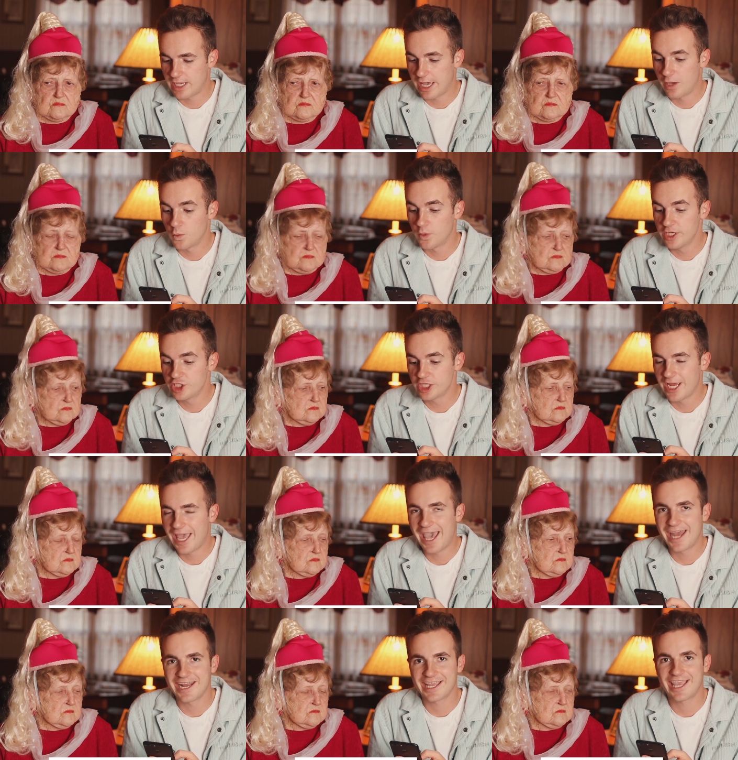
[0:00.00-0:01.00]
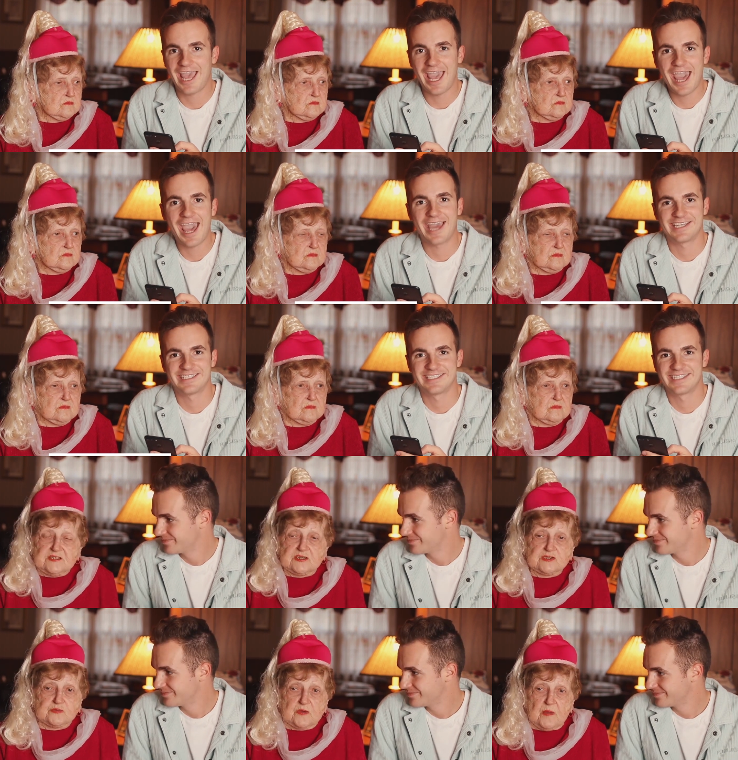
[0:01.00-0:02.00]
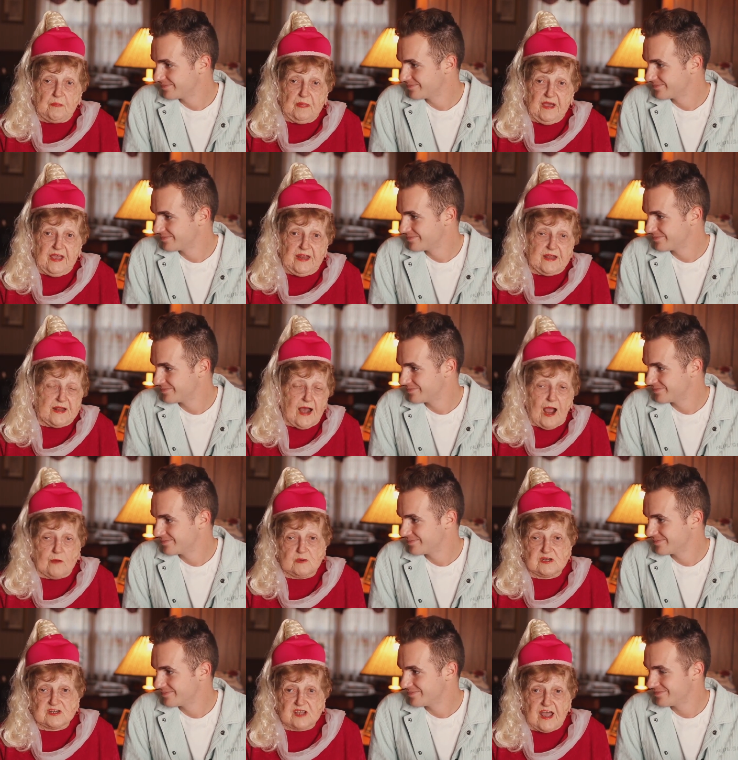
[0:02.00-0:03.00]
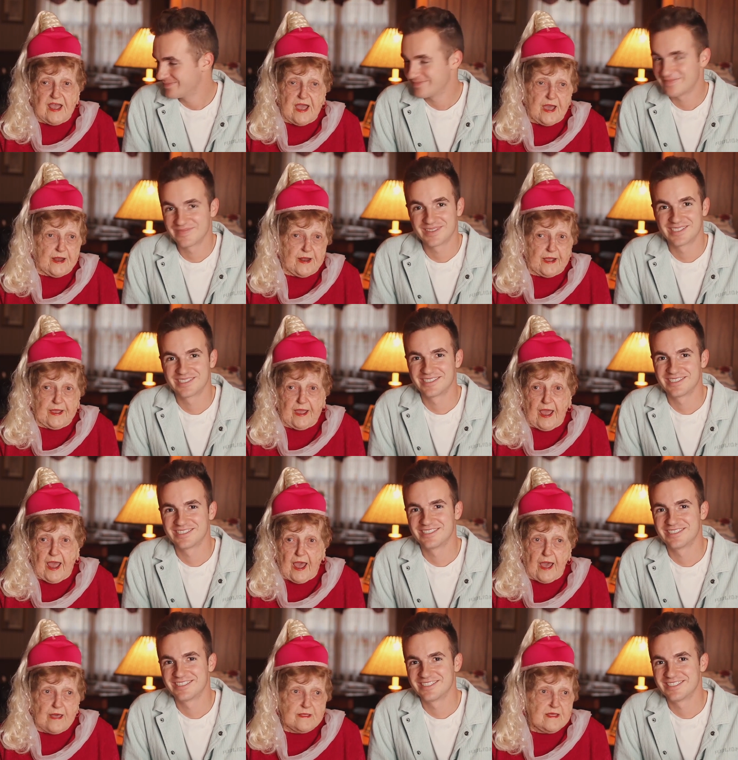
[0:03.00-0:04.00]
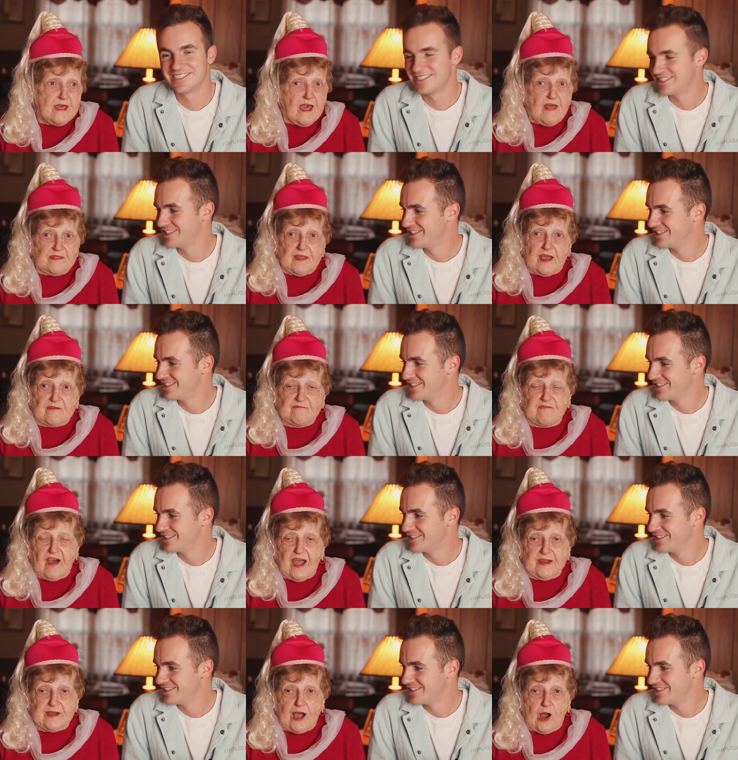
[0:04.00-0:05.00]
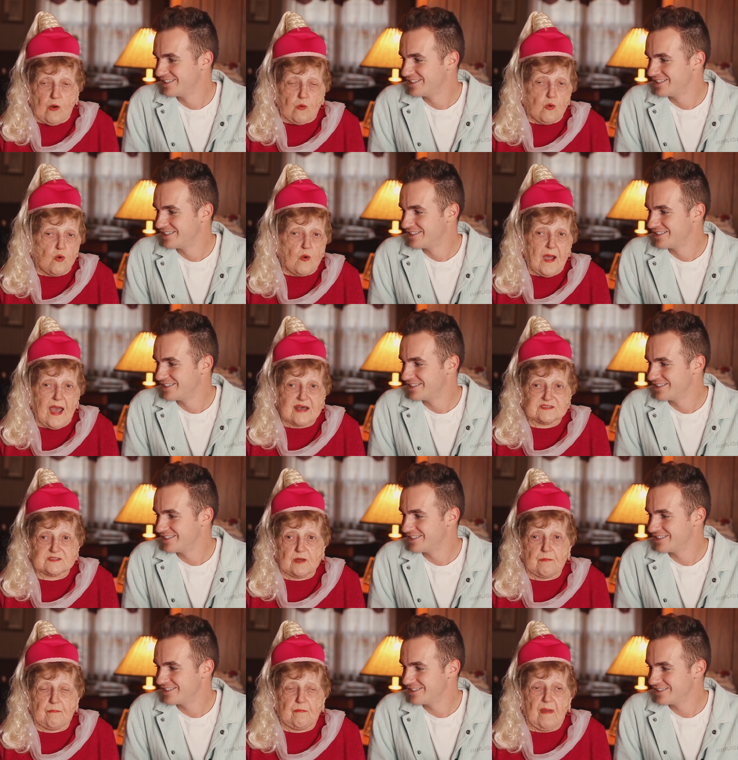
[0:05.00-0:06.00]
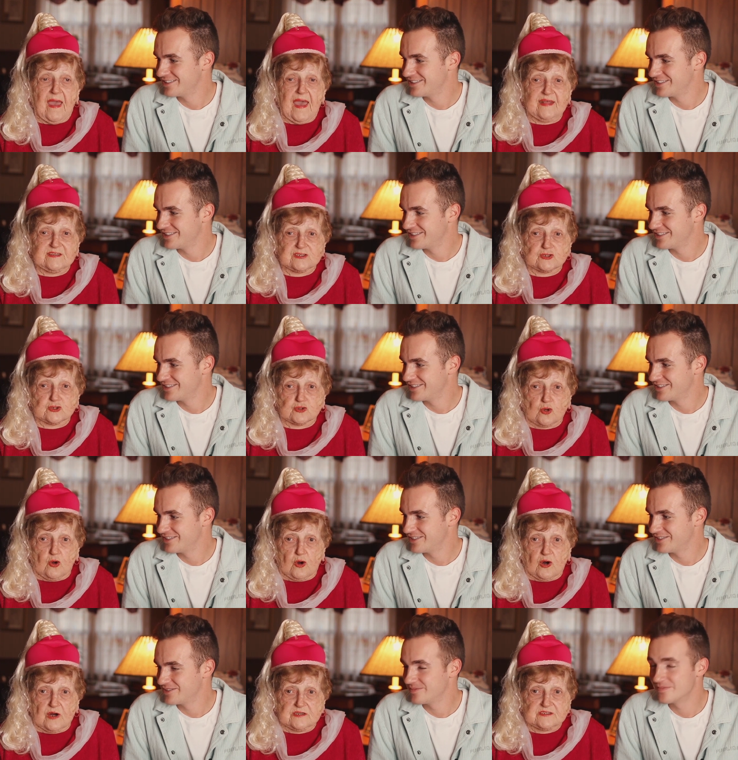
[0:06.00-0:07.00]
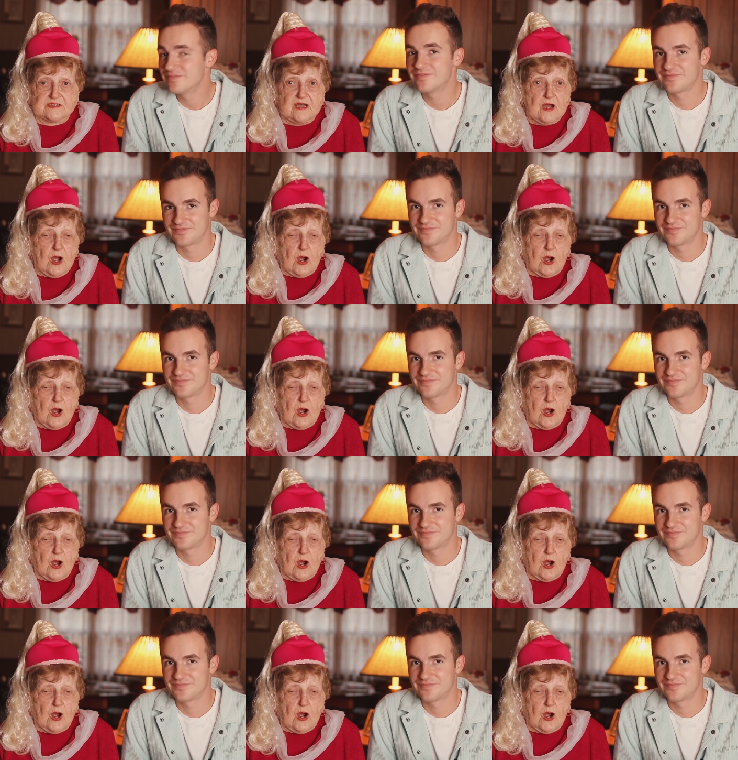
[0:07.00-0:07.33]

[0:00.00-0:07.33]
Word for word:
Speaker 1: I wish I had a cat.
Speaker 2: Just repeat it, I wish I had a cat. Then find out who has the pet stores